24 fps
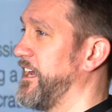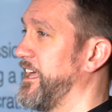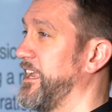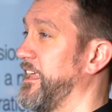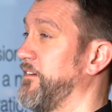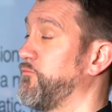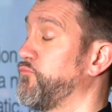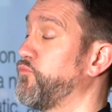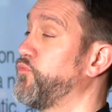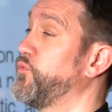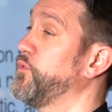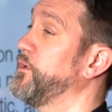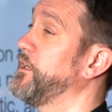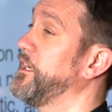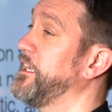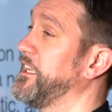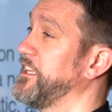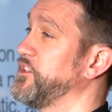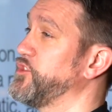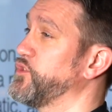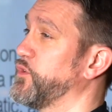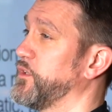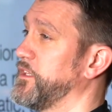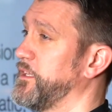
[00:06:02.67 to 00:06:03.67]
have really
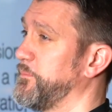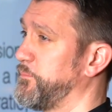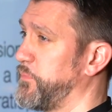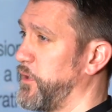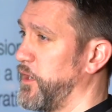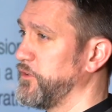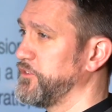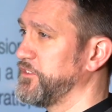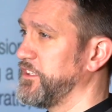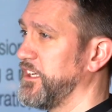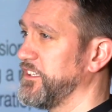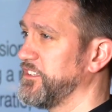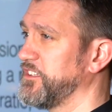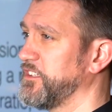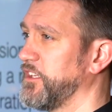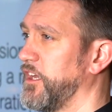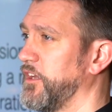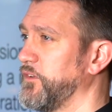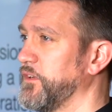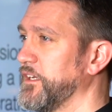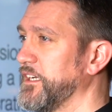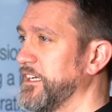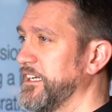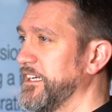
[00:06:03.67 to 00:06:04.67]
enjoyed the process.
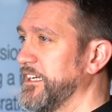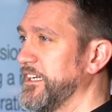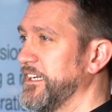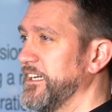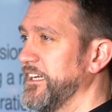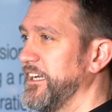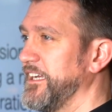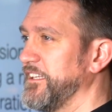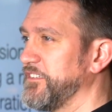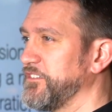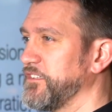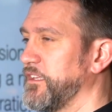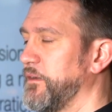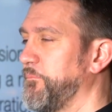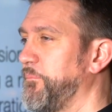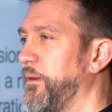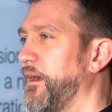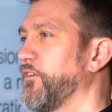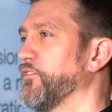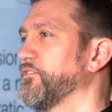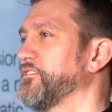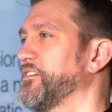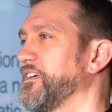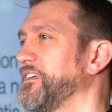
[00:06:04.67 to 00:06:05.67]
So it's
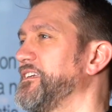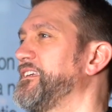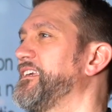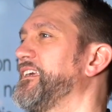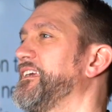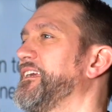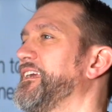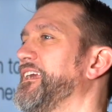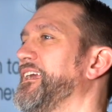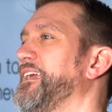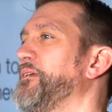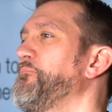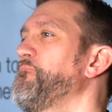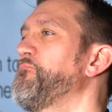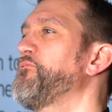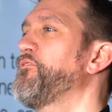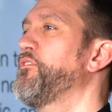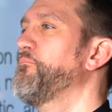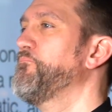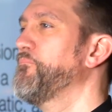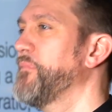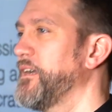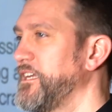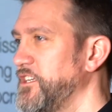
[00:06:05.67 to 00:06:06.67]
about taking
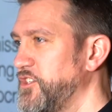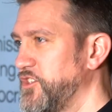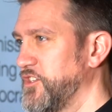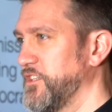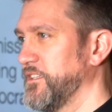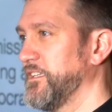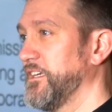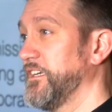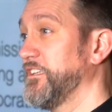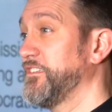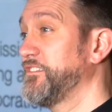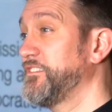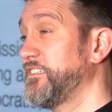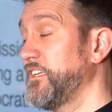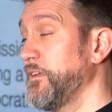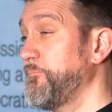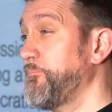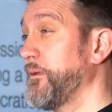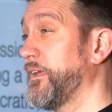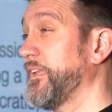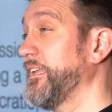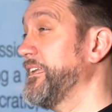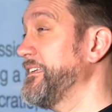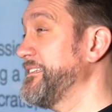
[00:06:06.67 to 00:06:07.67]
information that is
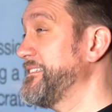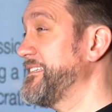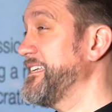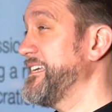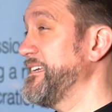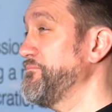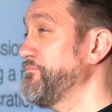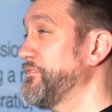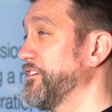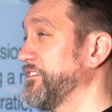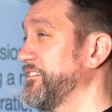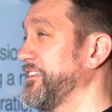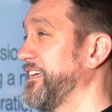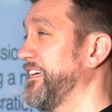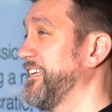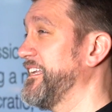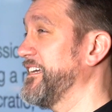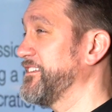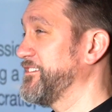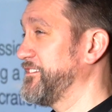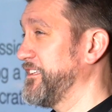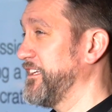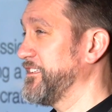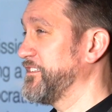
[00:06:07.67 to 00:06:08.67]
typically deemed as
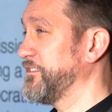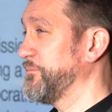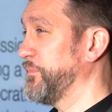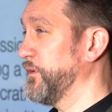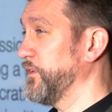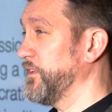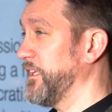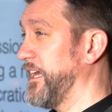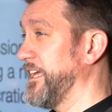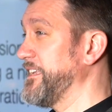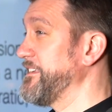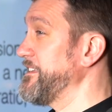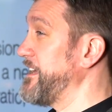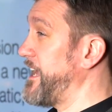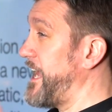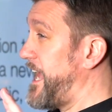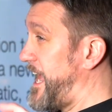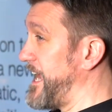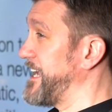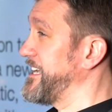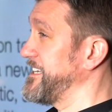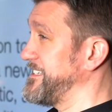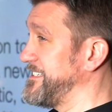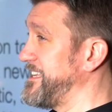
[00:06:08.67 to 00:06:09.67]
inaccessible and
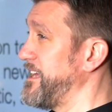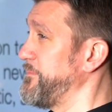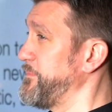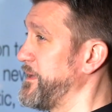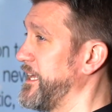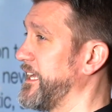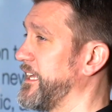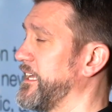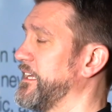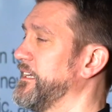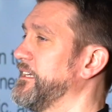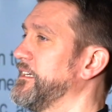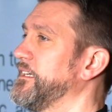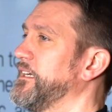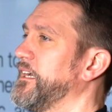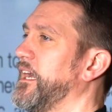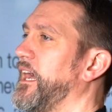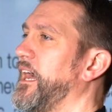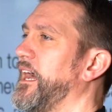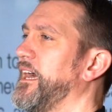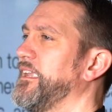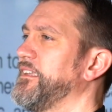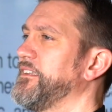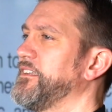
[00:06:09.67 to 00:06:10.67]
academic,
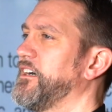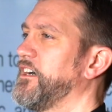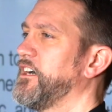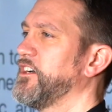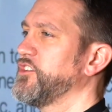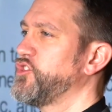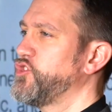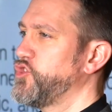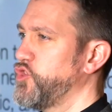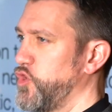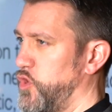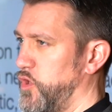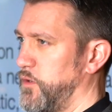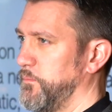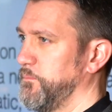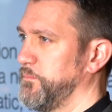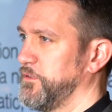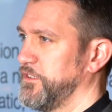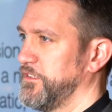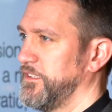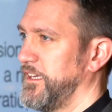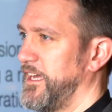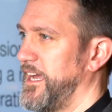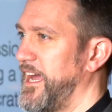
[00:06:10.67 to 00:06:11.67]
and our
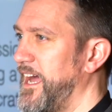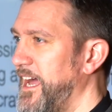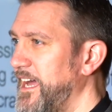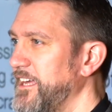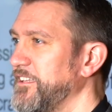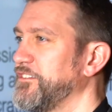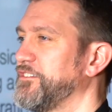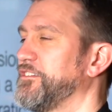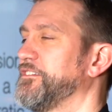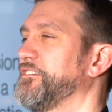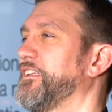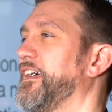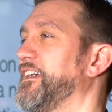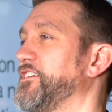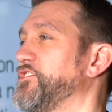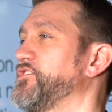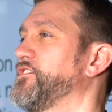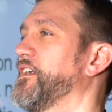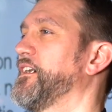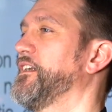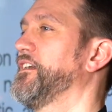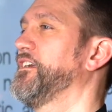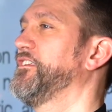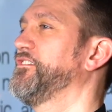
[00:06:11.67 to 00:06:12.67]
jobs as
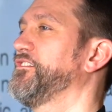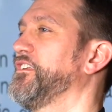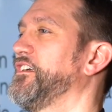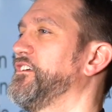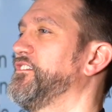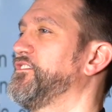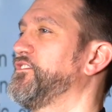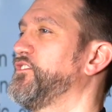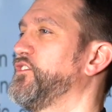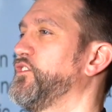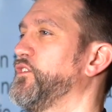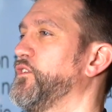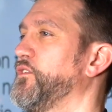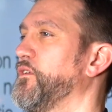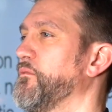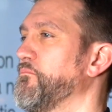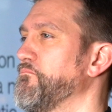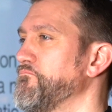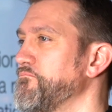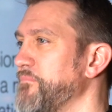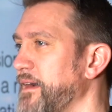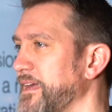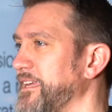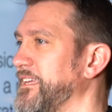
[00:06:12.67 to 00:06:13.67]
educators is to
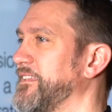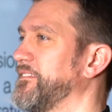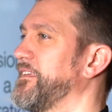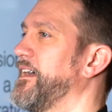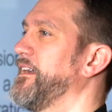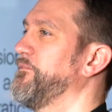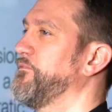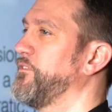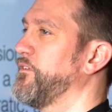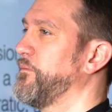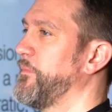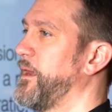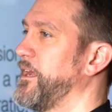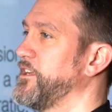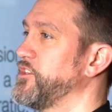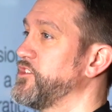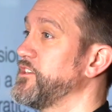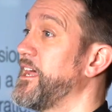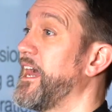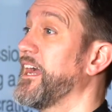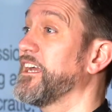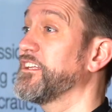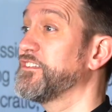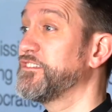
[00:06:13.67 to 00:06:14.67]
make that information
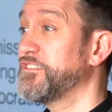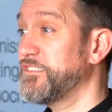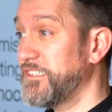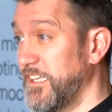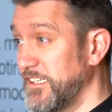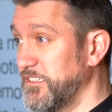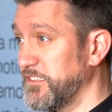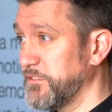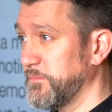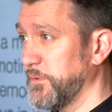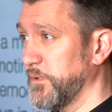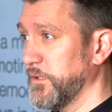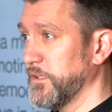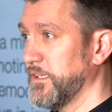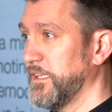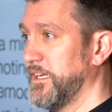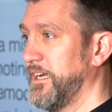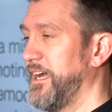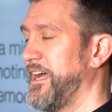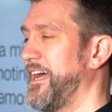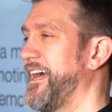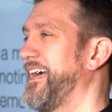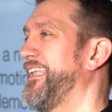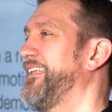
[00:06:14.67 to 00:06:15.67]
accessible
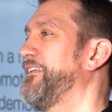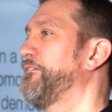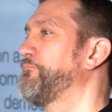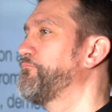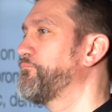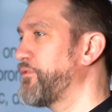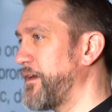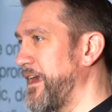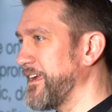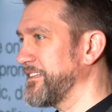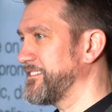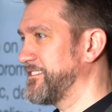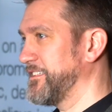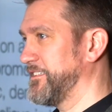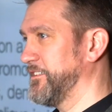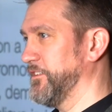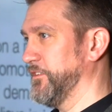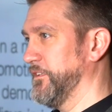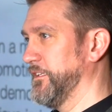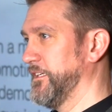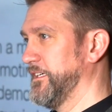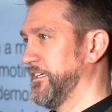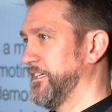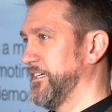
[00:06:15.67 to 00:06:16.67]
and
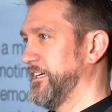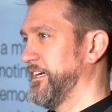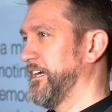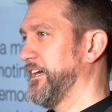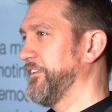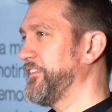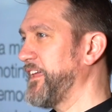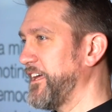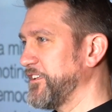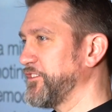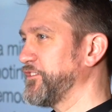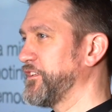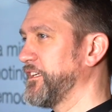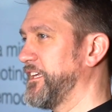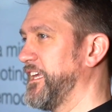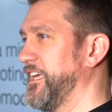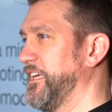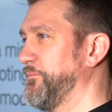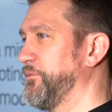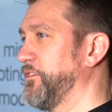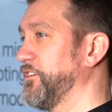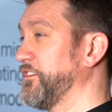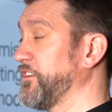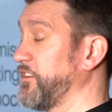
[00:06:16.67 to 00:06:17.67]
practical. And that's the
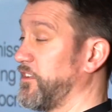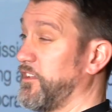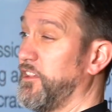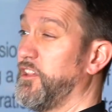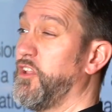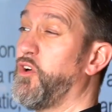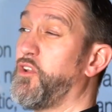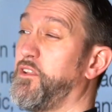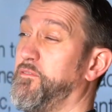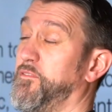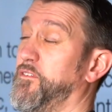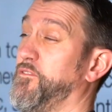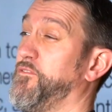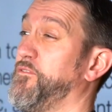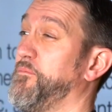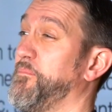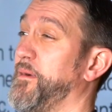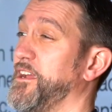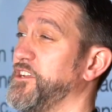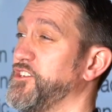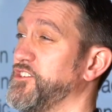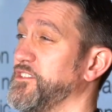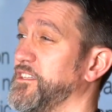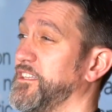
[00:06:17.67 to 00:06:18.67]
key, because there's a lot of
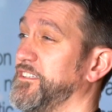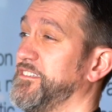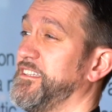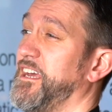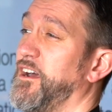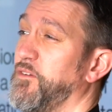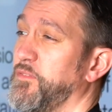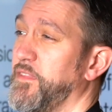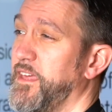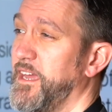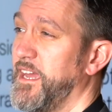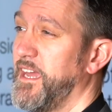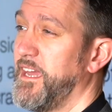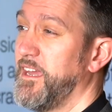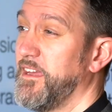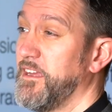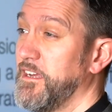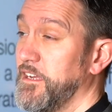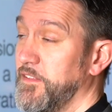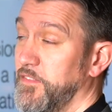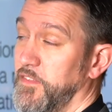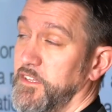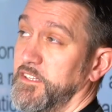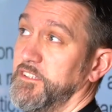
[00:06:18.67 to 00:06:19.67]
information that's out there
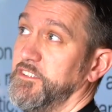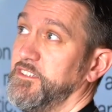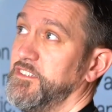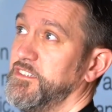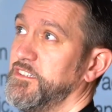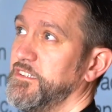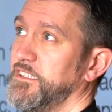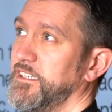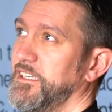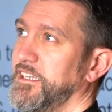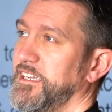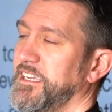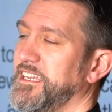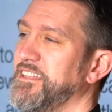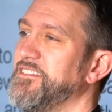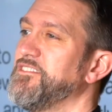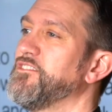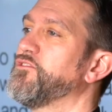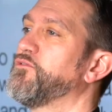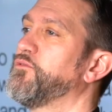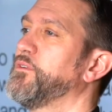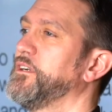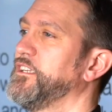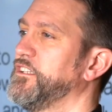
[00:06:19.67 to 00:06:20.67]
that's in
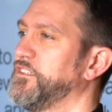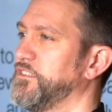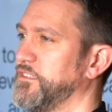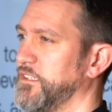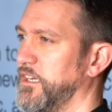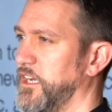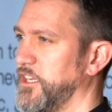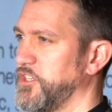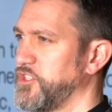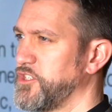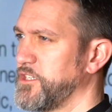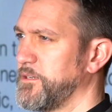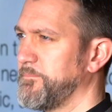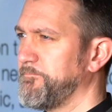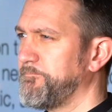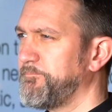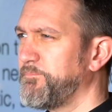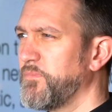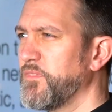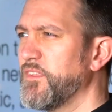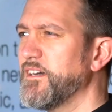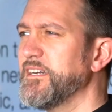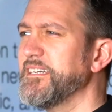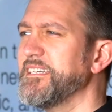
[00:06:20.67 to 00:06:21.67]
the research
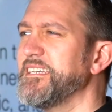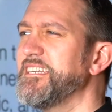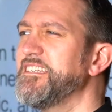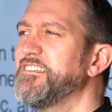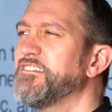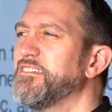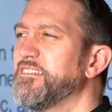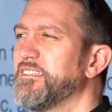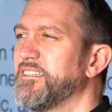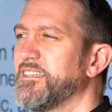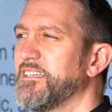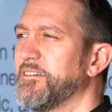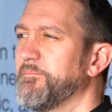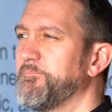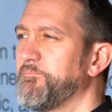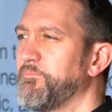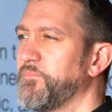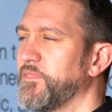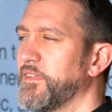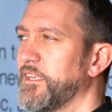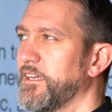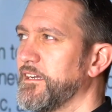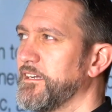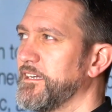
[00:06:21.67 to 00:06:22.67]
that isn't
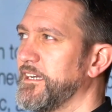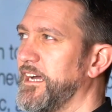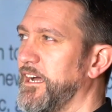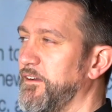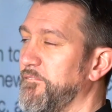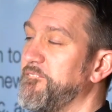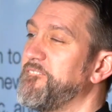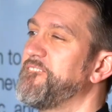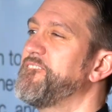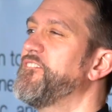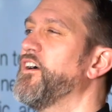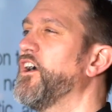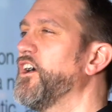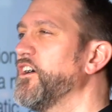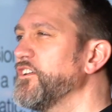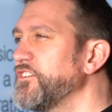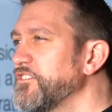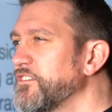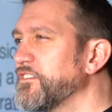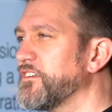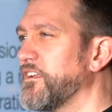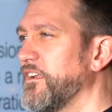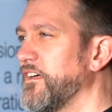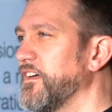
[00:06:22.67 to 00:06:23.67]
at
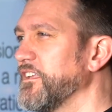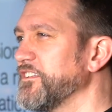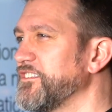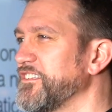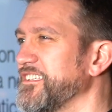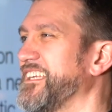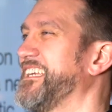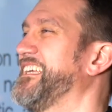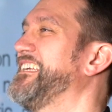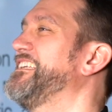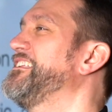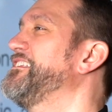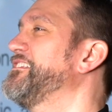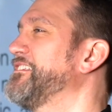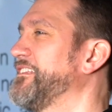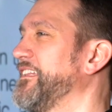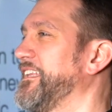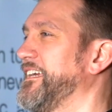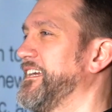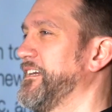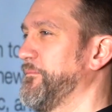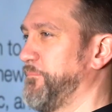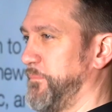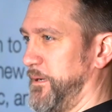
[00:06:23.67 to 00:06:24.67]
first glance
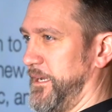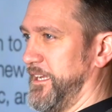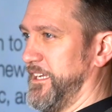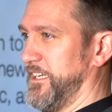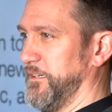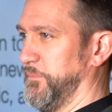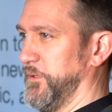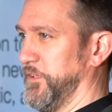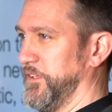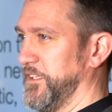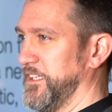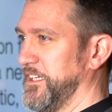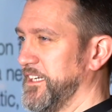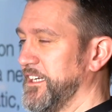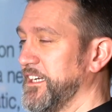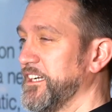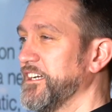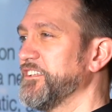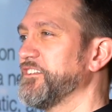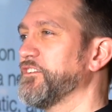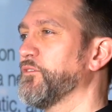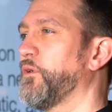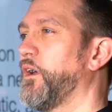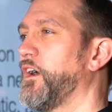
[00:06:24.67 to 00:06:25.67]
easily applicable.
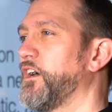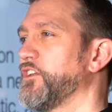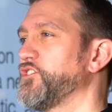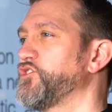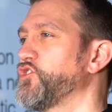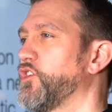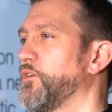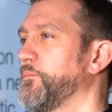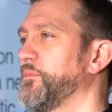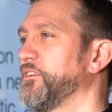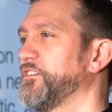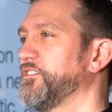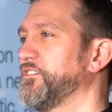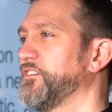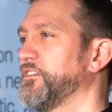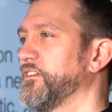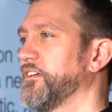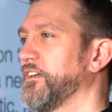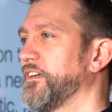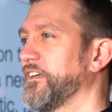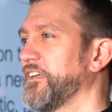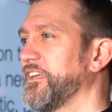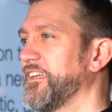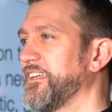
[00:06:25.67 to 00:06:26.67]
So our job is
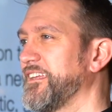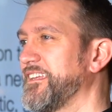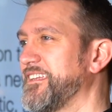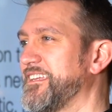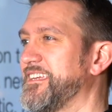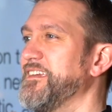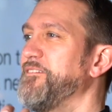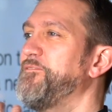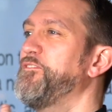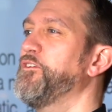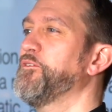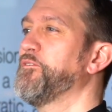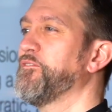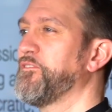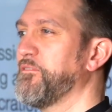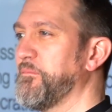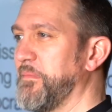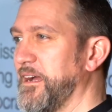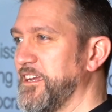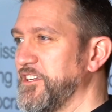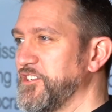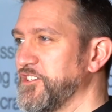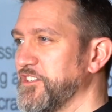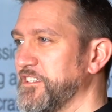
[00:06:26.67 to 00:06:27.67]
to give you
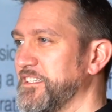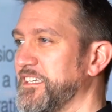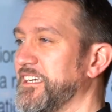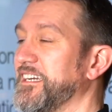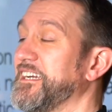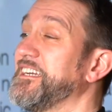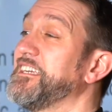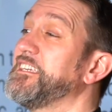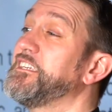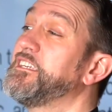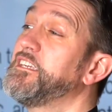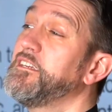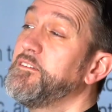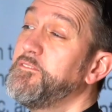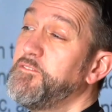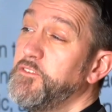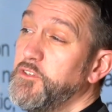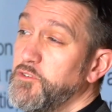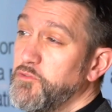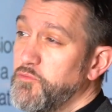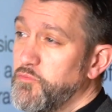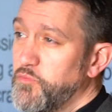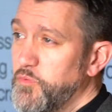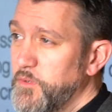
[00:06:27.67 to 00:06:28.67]
information, give
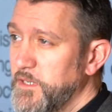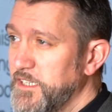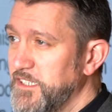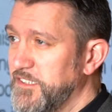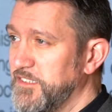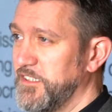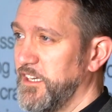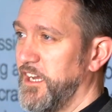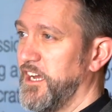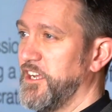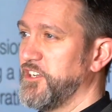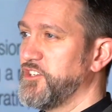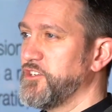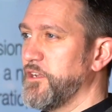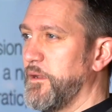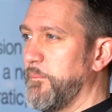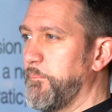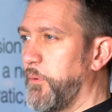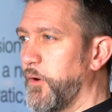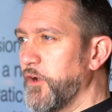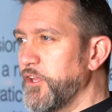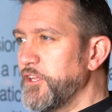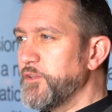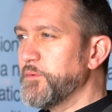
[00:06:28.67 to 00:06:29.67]
you research, and
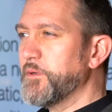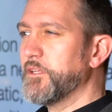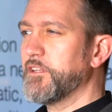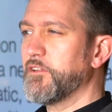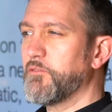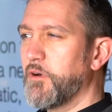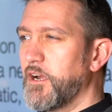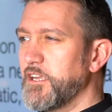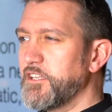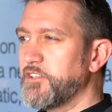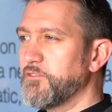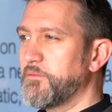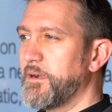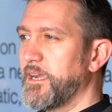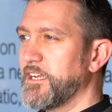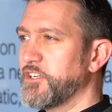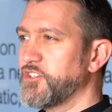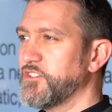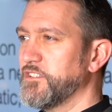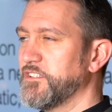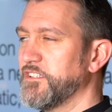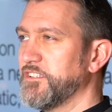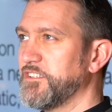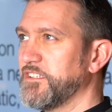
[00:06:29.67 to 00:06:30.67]
point you in the right
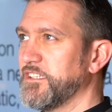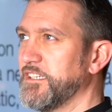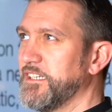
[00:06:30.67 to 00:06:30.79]
directions